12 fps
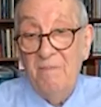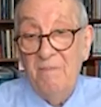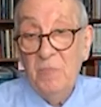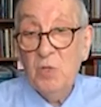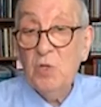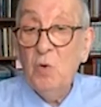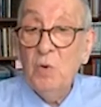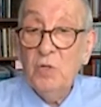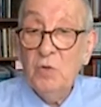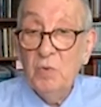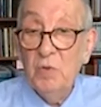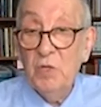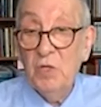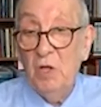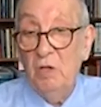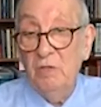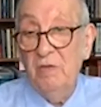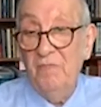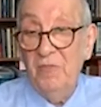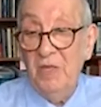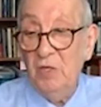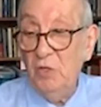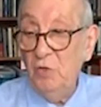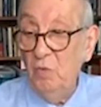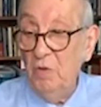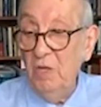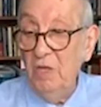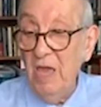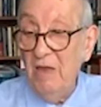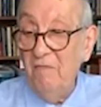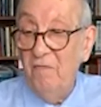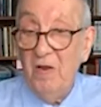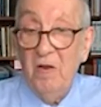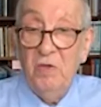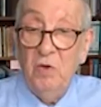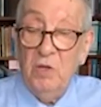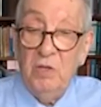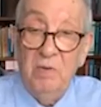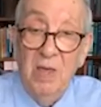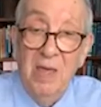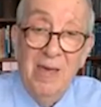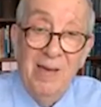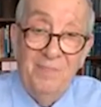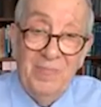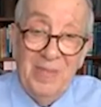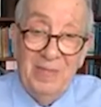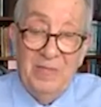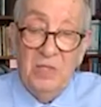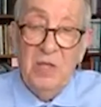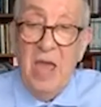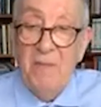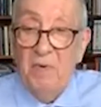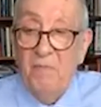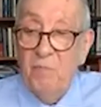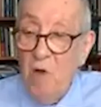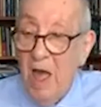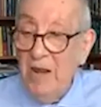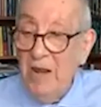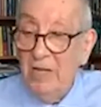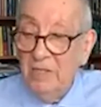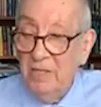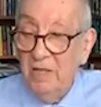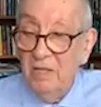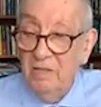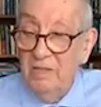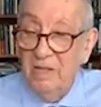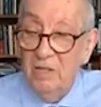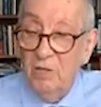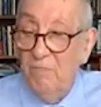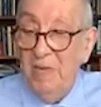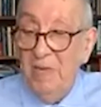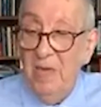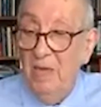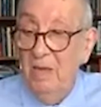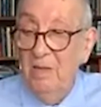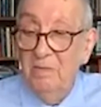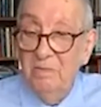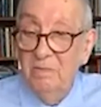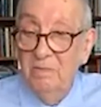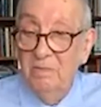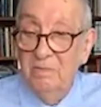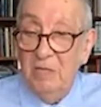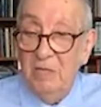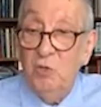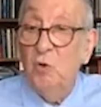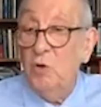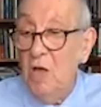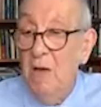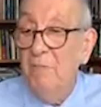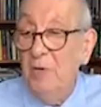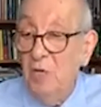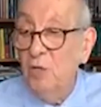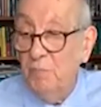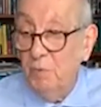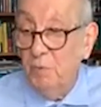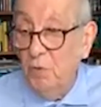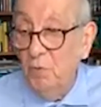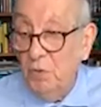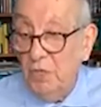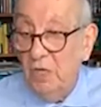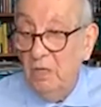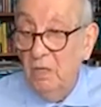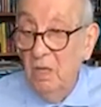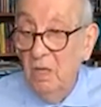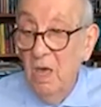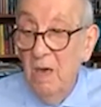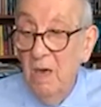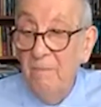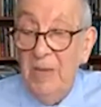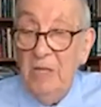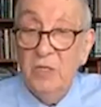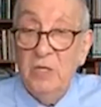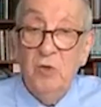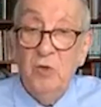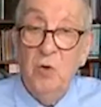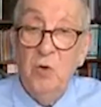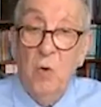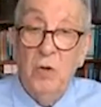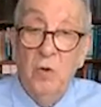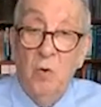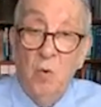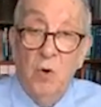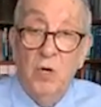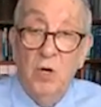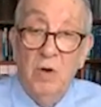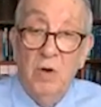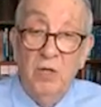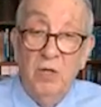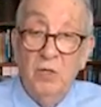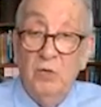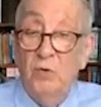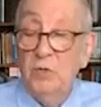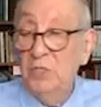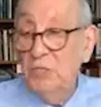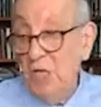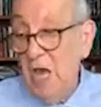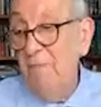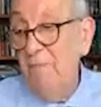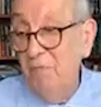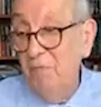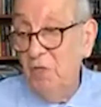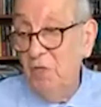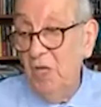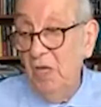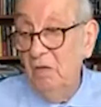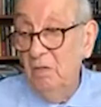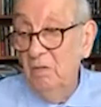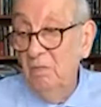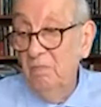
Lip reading: So as a result of this, you can get the type of product that your company is producing means that you're going to order a certain type of steel